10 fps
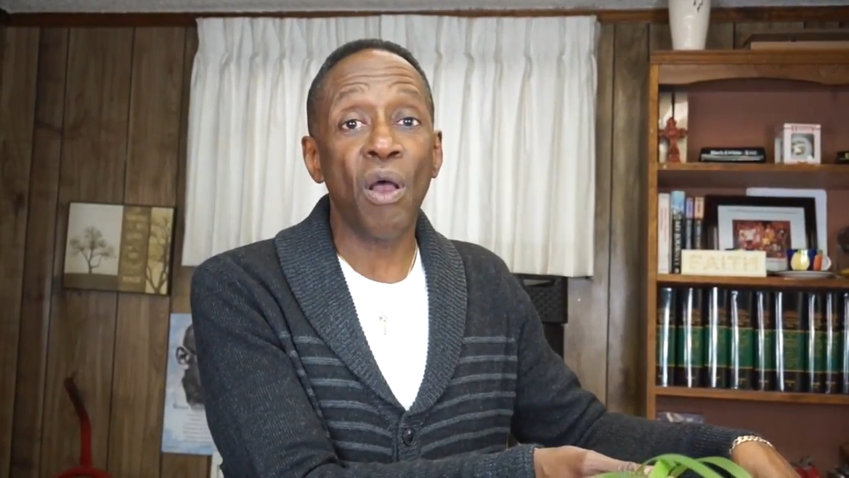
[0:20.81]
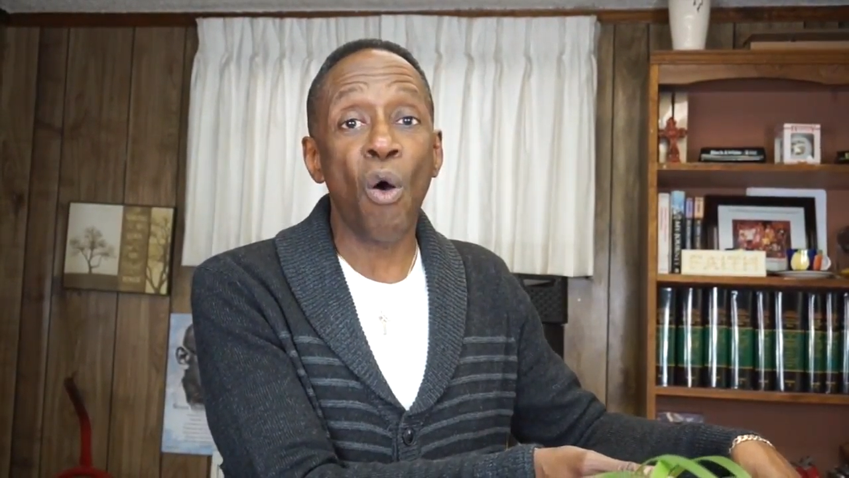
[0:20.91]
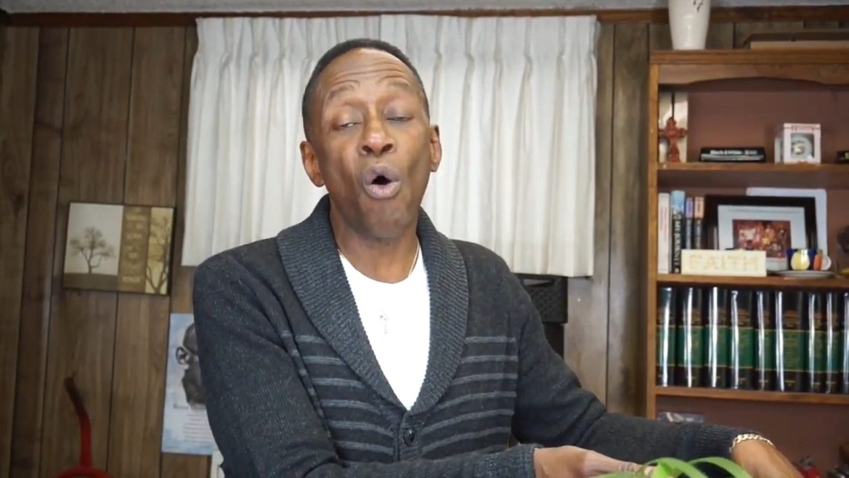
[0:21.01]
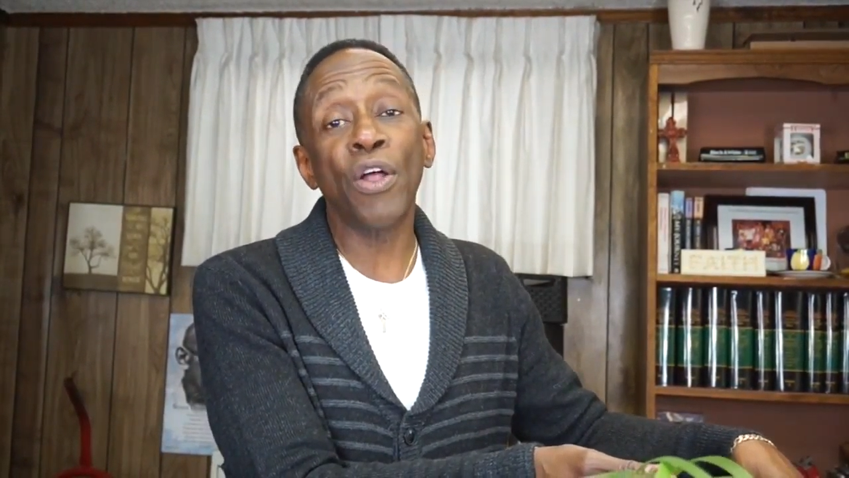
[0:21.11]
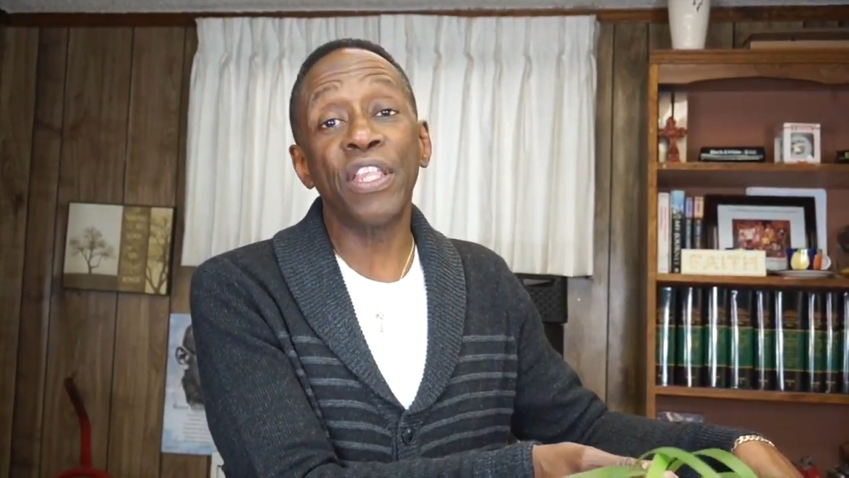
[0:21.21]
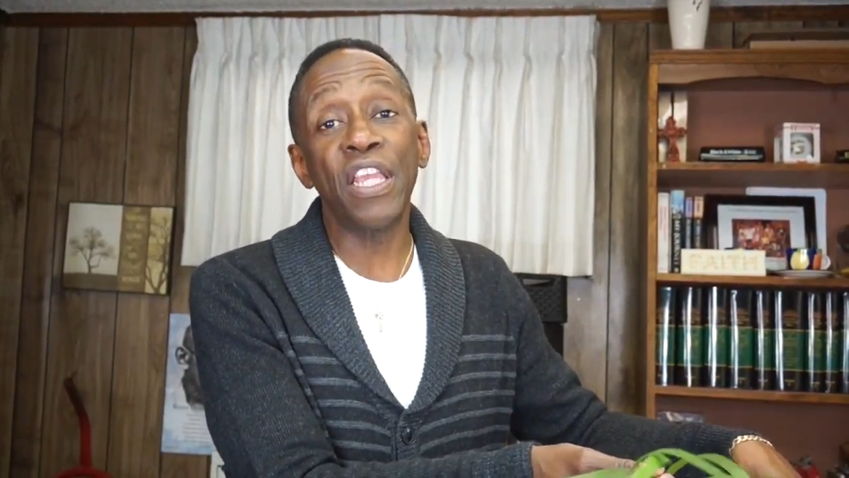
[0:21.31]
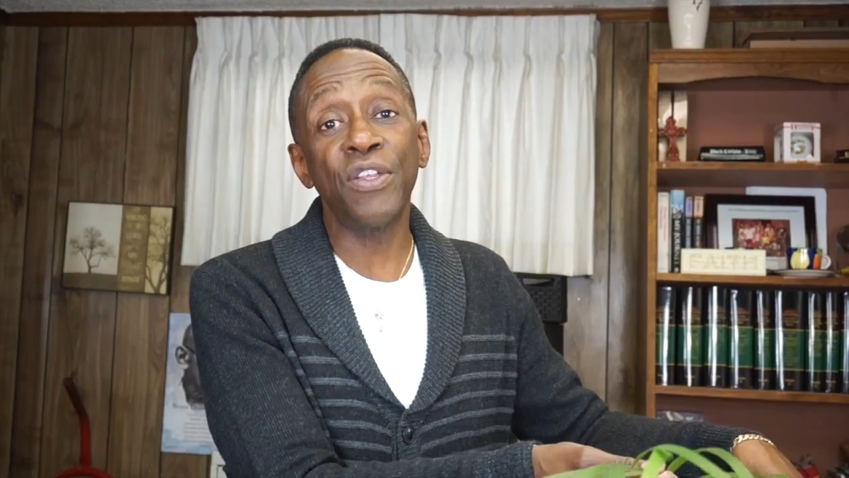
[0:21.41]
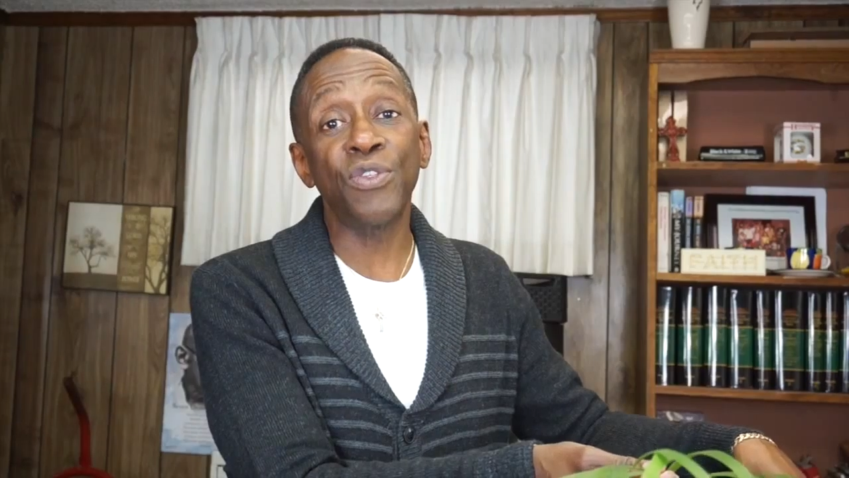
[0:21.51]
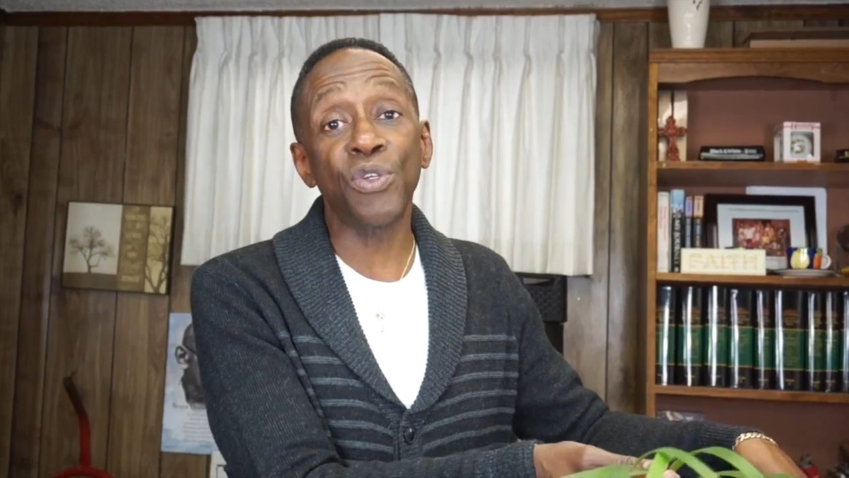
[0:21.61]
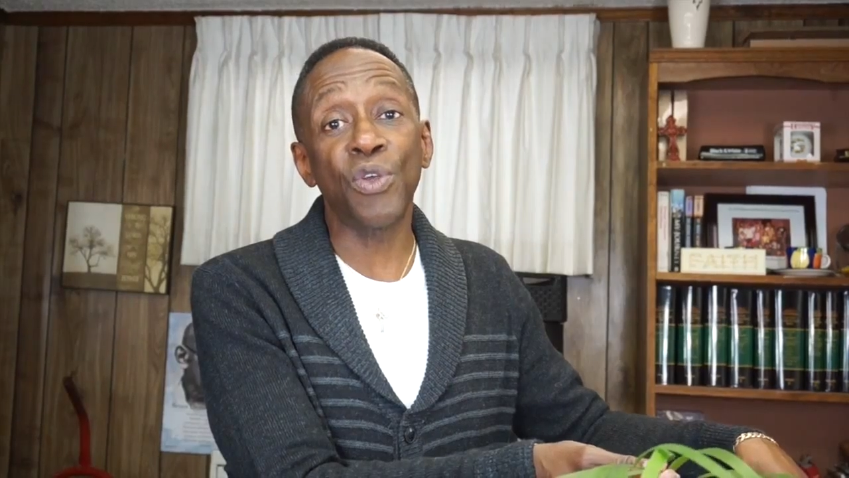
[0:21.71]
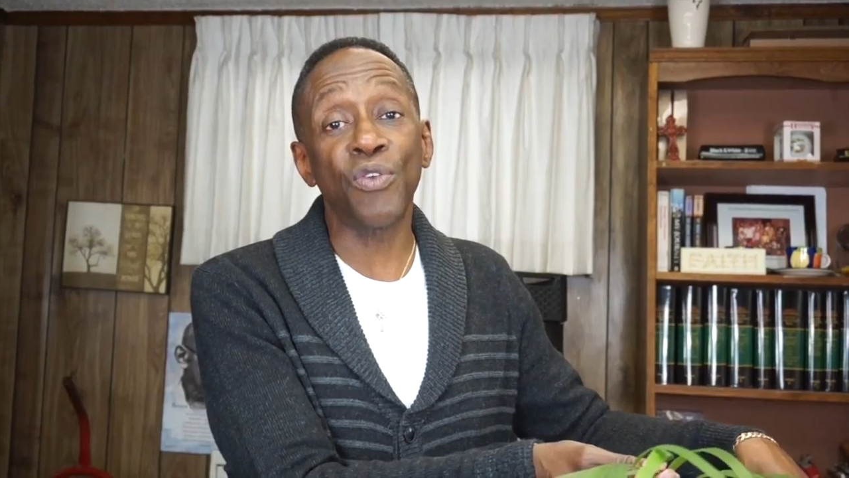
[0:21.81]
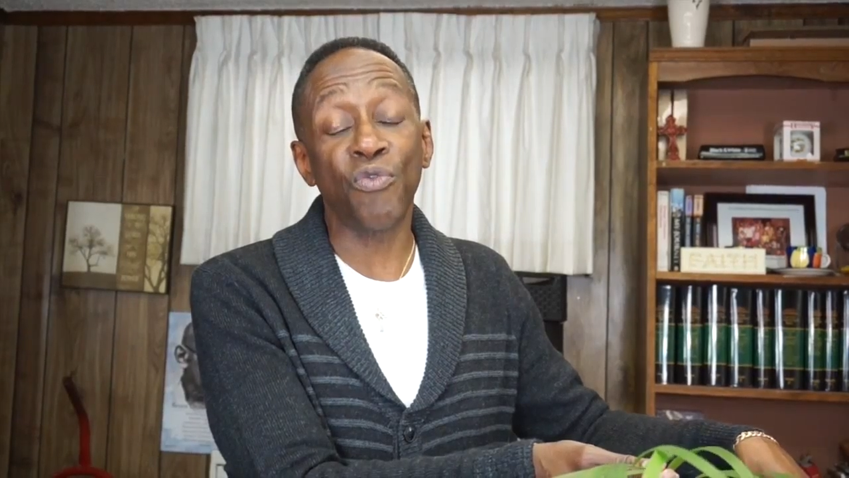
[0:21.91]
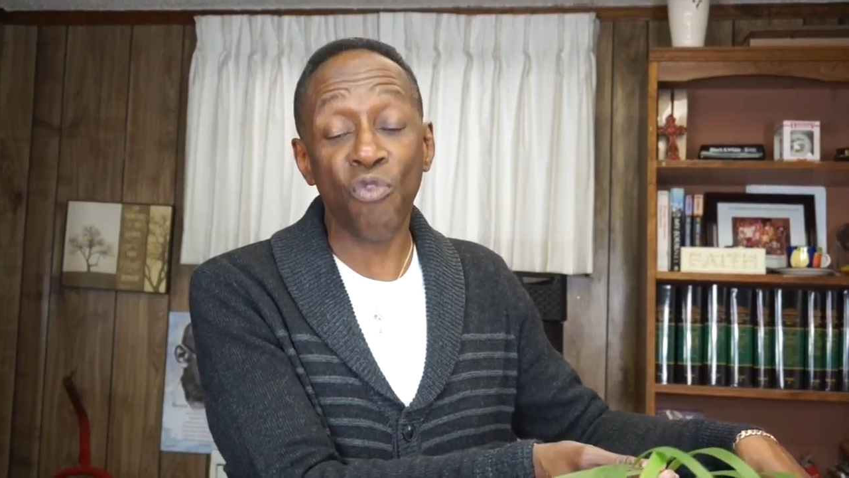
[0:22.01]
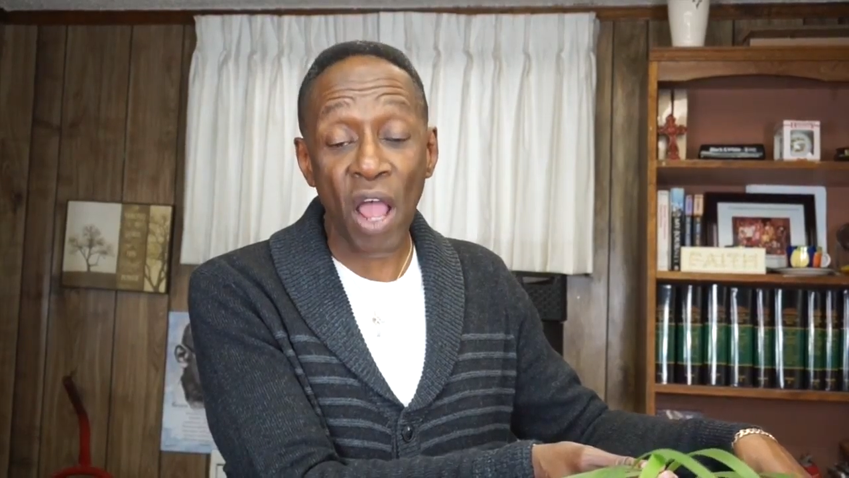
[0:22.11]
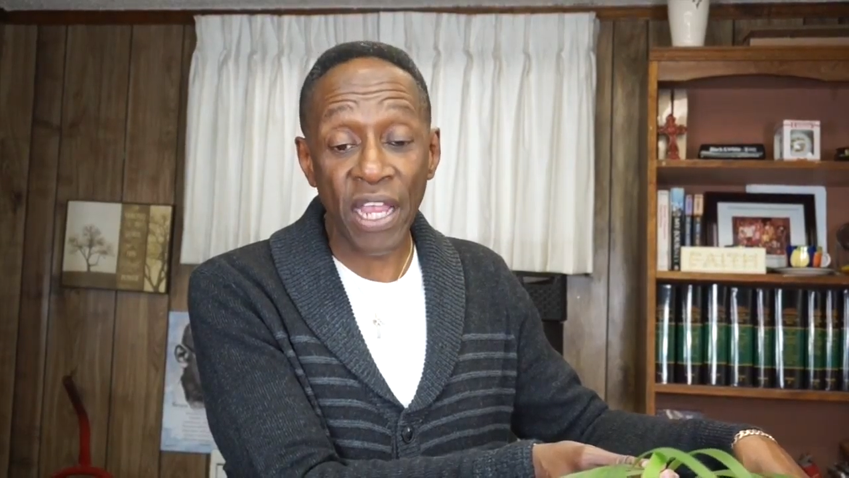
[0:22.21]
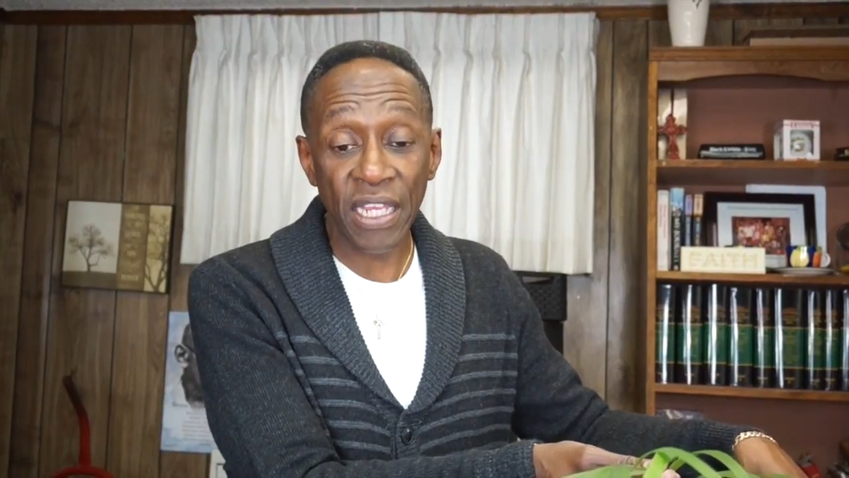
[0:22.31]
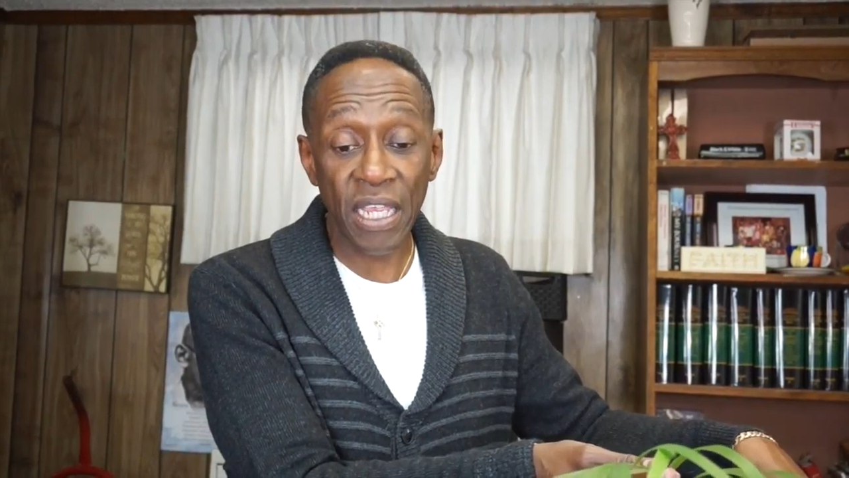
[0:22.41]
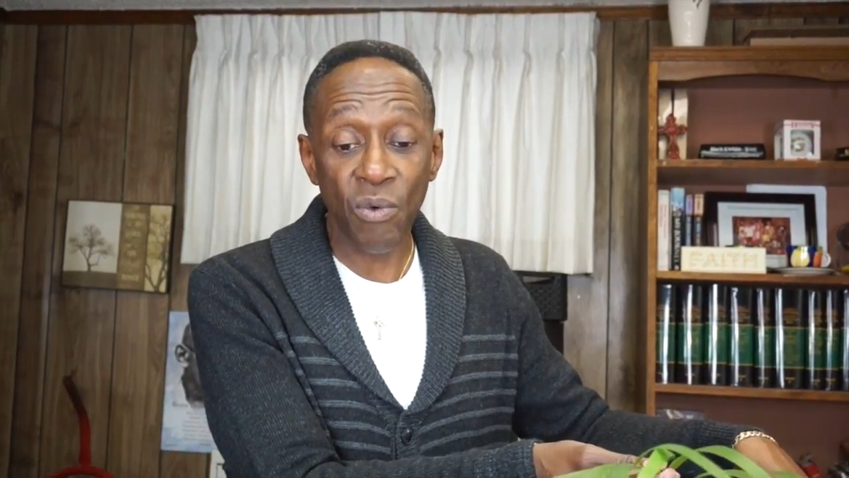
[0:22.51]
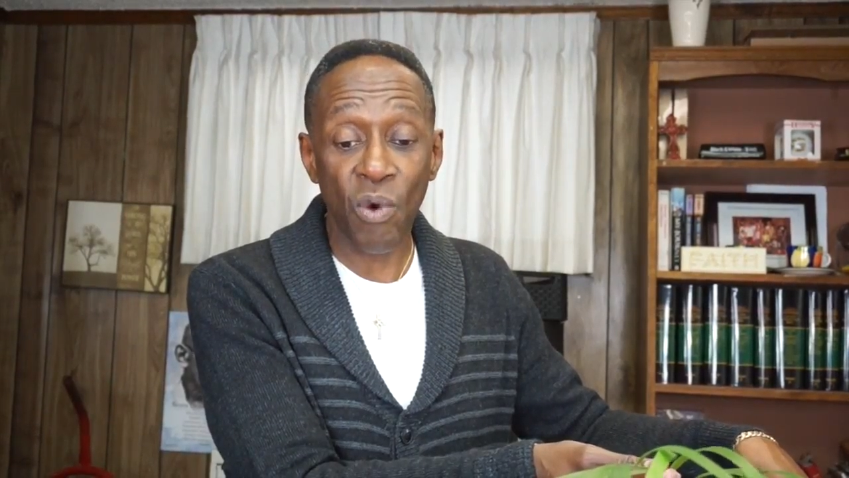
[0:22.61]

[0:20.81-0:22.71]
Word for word: on into Good Friday,